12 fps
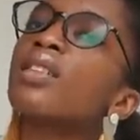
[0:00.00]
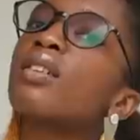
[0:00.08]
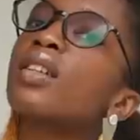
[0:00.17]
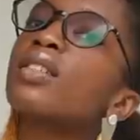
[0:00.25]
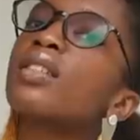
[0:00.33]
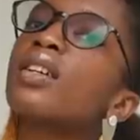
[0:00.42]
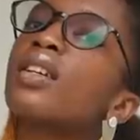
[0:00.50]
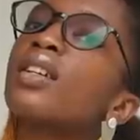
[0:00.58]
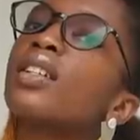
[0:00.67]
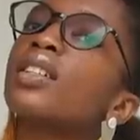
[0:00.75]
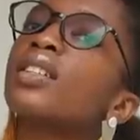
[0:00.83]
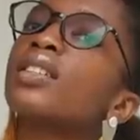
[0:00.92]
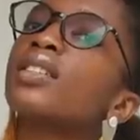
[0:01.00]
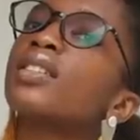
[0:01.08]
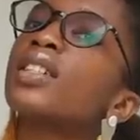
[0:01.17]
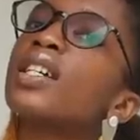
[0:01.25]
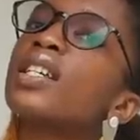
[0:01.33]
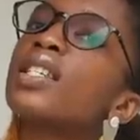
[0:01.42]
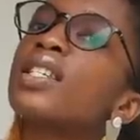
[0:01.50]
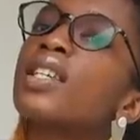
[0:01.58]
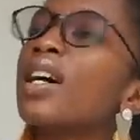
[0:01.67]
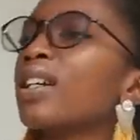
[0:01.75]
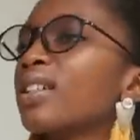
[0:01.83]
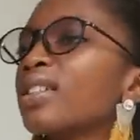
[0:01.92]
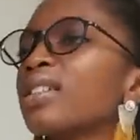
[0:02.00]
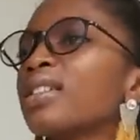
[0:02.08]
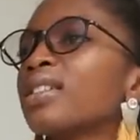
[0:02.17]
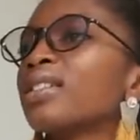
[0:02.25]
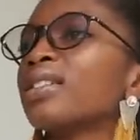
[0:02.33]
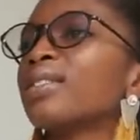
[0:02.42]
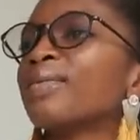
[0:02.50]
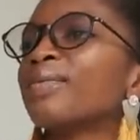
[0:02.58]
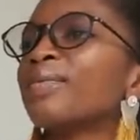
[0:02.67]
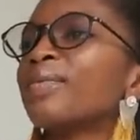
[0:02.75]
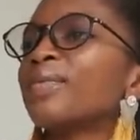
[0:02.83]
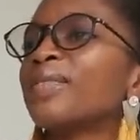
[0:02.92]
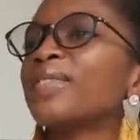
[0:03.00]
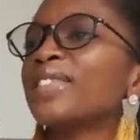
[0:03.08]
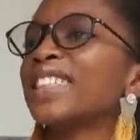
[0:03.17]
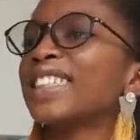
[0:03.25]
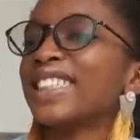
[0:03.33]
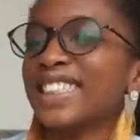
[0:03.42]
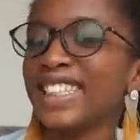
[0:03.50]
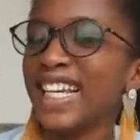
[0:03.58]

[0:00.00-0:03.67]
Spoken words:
Very powerful. Dominique, thank you very much.